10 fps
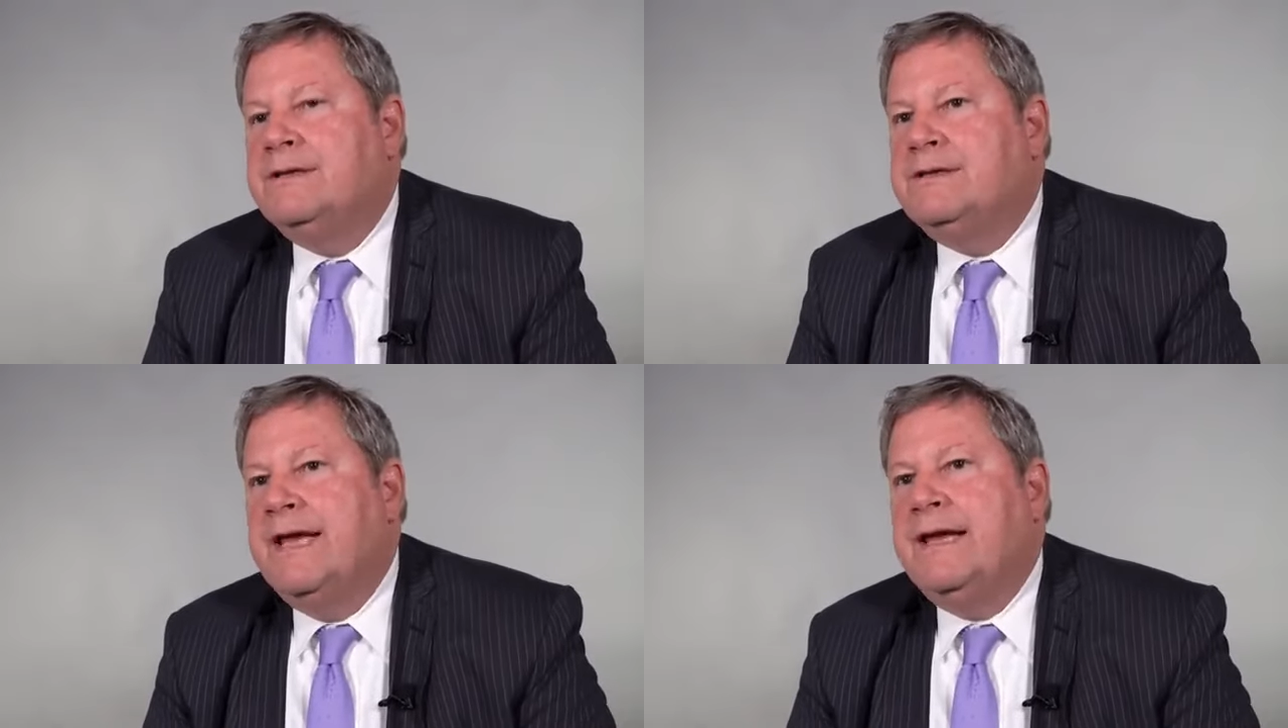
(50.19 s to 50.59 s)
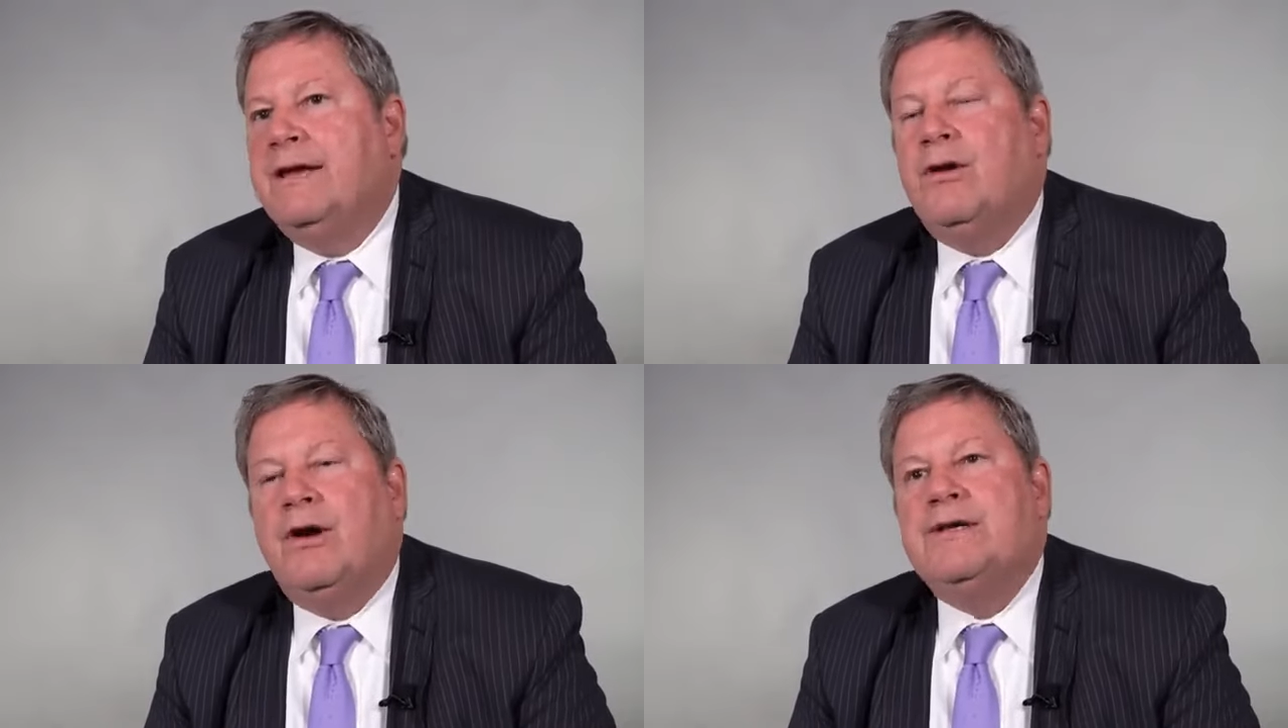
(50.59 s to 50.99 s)

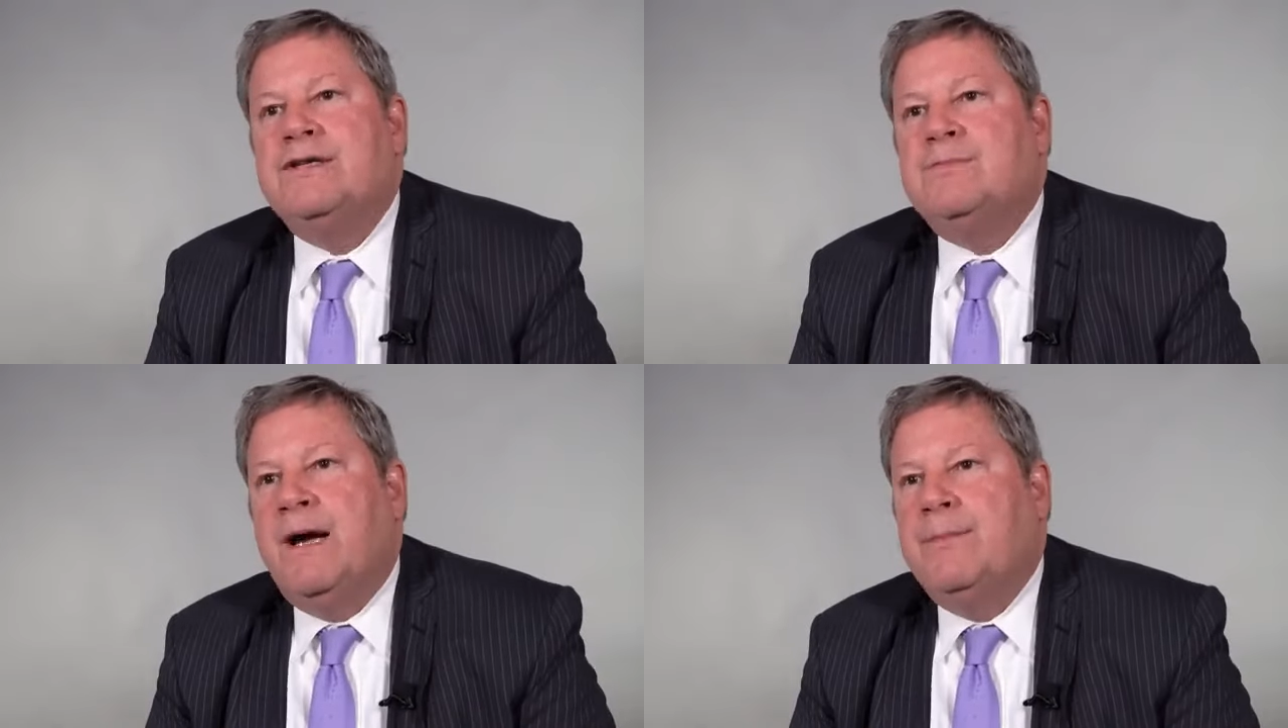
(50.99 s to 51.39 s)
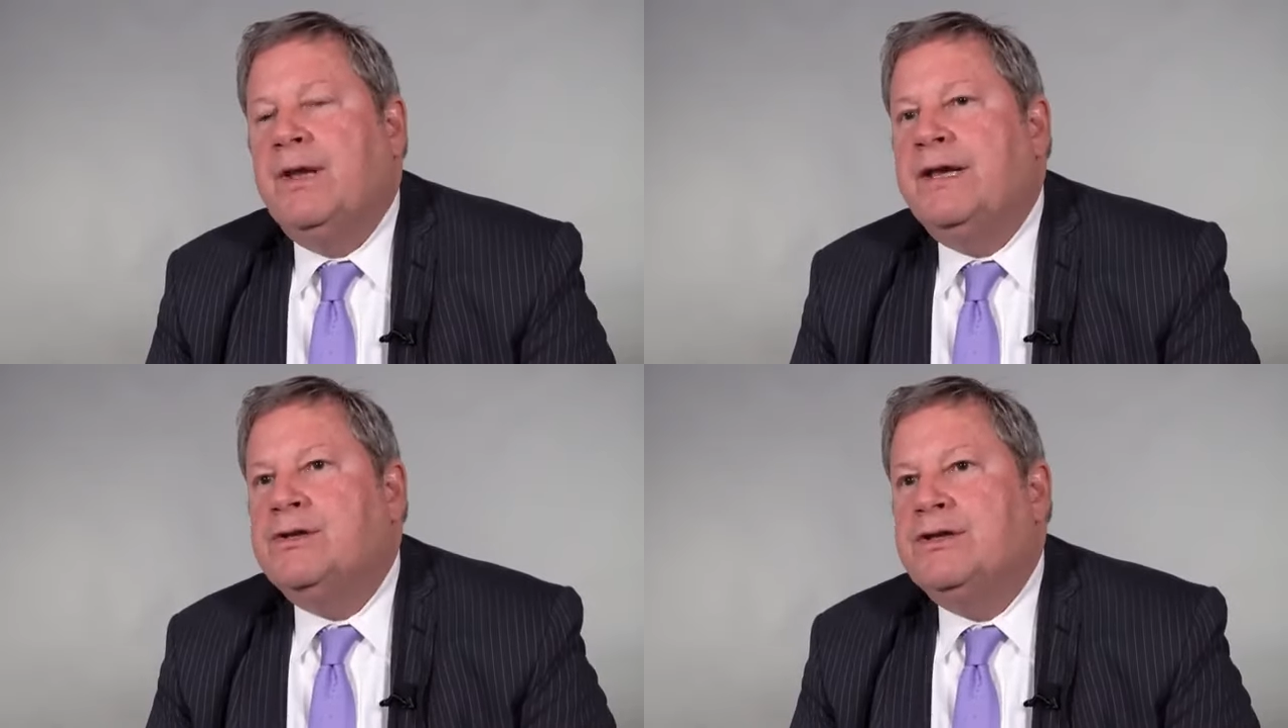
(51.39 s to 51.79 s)
second largest
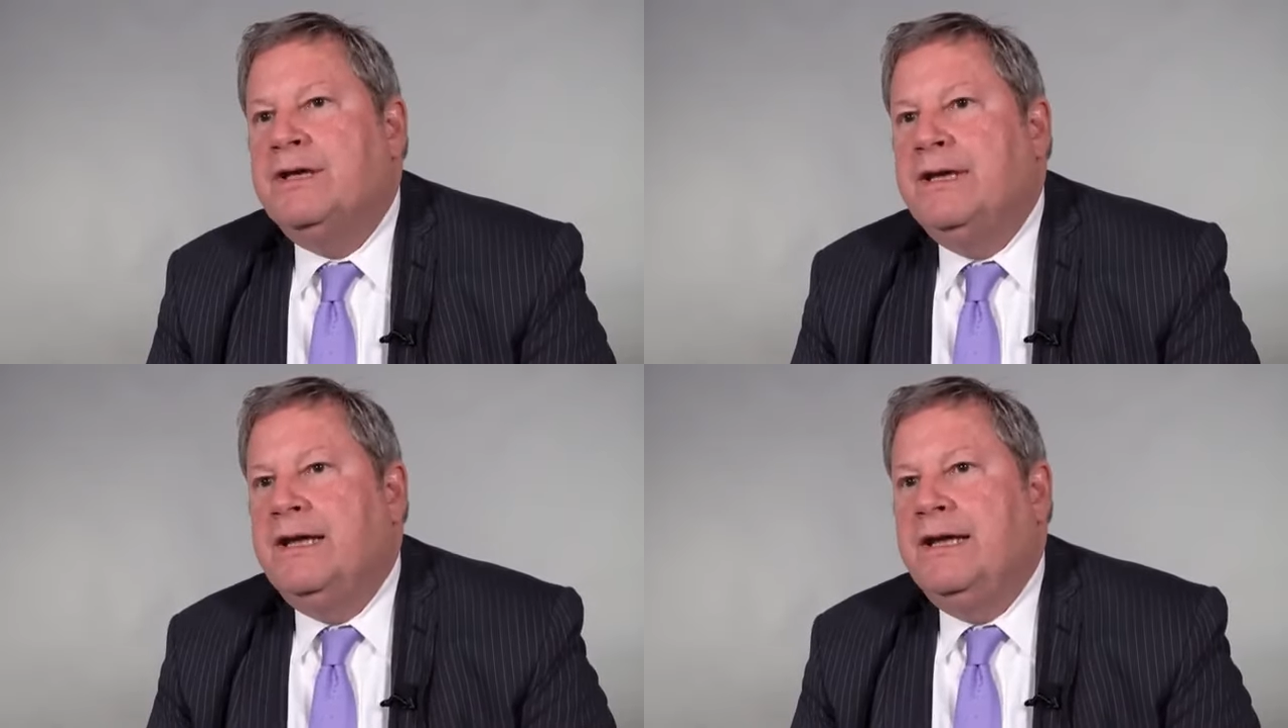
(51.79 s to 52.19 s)
population